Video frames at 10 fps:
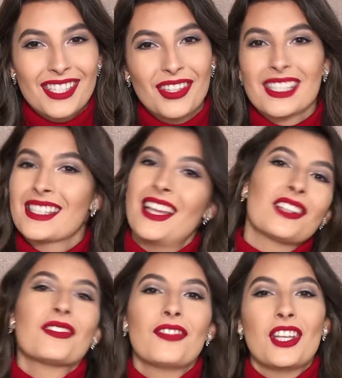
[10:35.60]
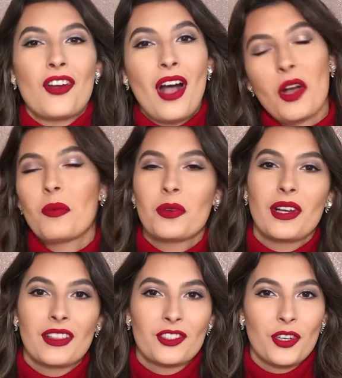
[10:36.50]
so this is the end of the video. I hope you
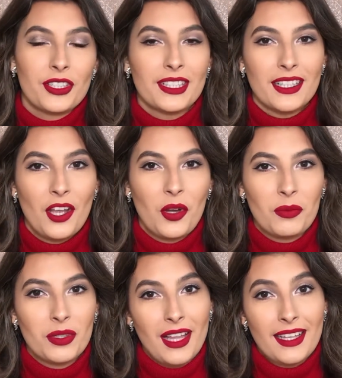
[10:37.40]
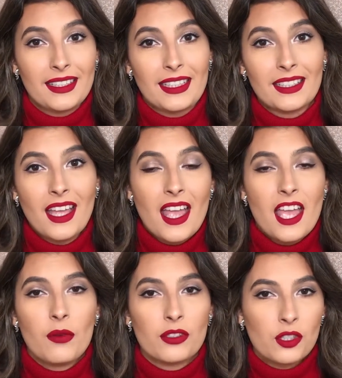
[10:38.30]
enjoyed it and I hope you liked it.
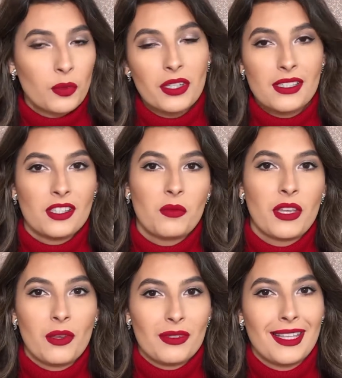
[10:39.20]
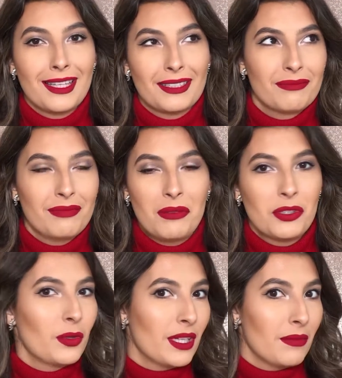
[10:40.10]
It was super easy to make. It was like maybe
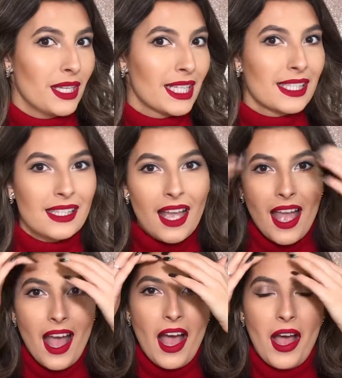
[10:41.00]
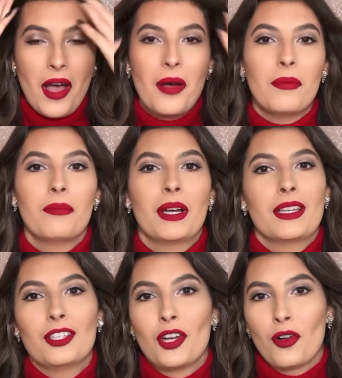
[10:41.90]
20 minutes.
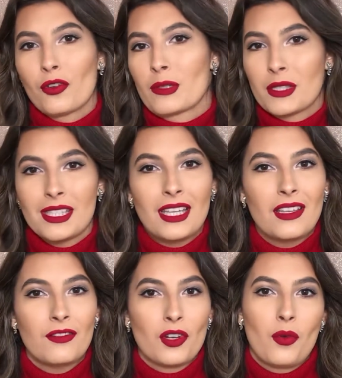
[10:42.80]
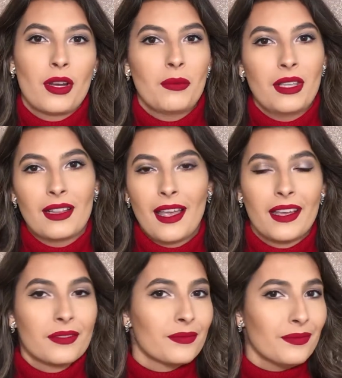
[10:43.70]
But you know, on Christmas Eve, you don't want to be
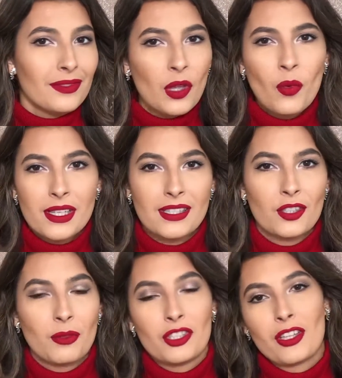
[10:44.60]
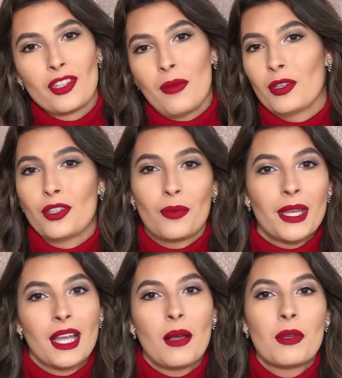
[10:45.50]
like wasting too much time on your
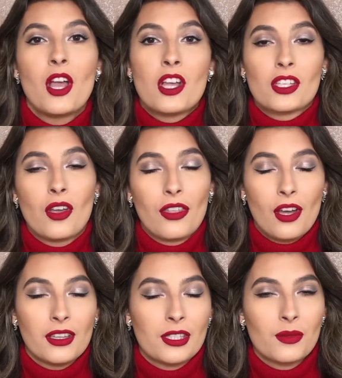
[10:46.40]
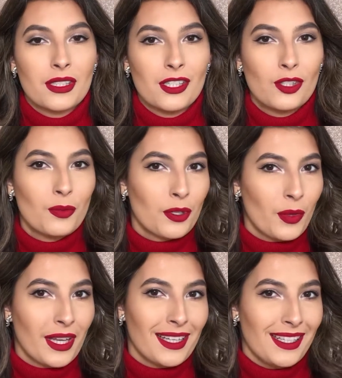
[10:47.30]
makeup. So I thought this was a super
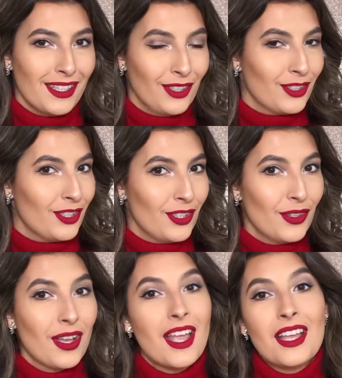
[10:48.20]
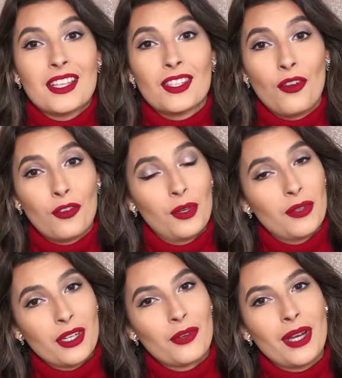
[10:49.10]
quick and easy look to do. So if you want to
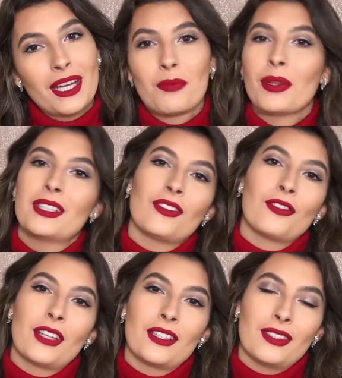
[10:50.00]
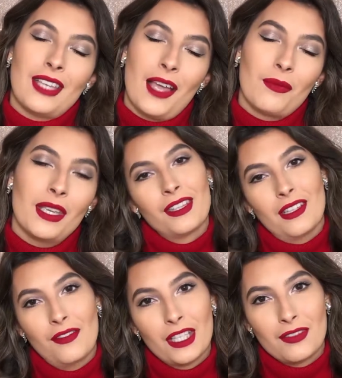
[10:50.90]
recreate it, please don't forget to tag me.
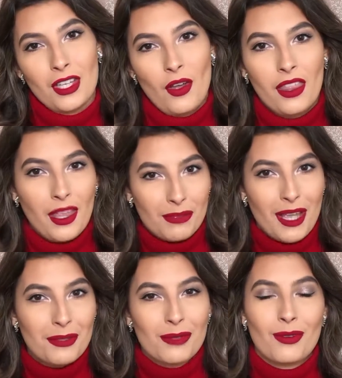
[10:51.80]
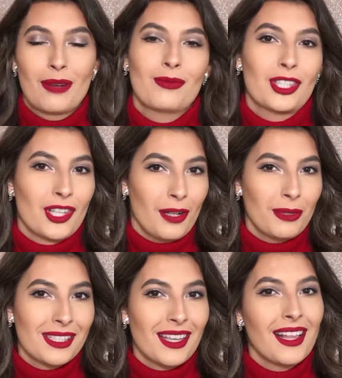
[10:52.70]
Give this video a thumbs up, subscribe to my channel
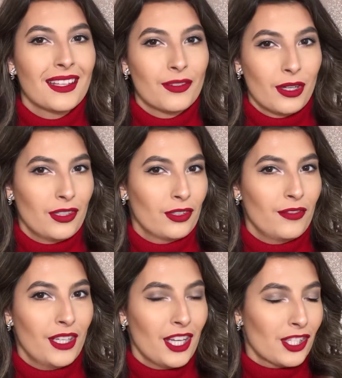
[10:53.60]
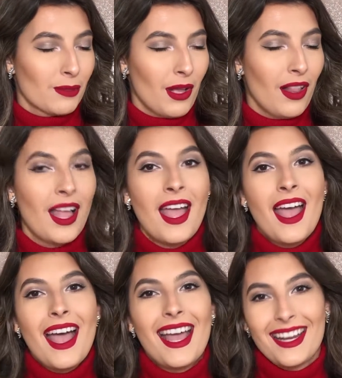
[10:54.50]
please, and ring the notifications bell.
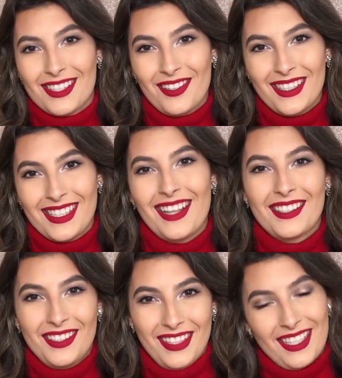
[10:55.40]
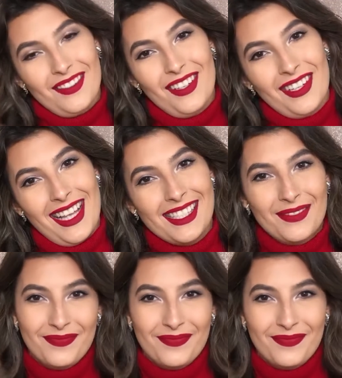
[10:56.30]
And as always, I'll see you in the next video guys.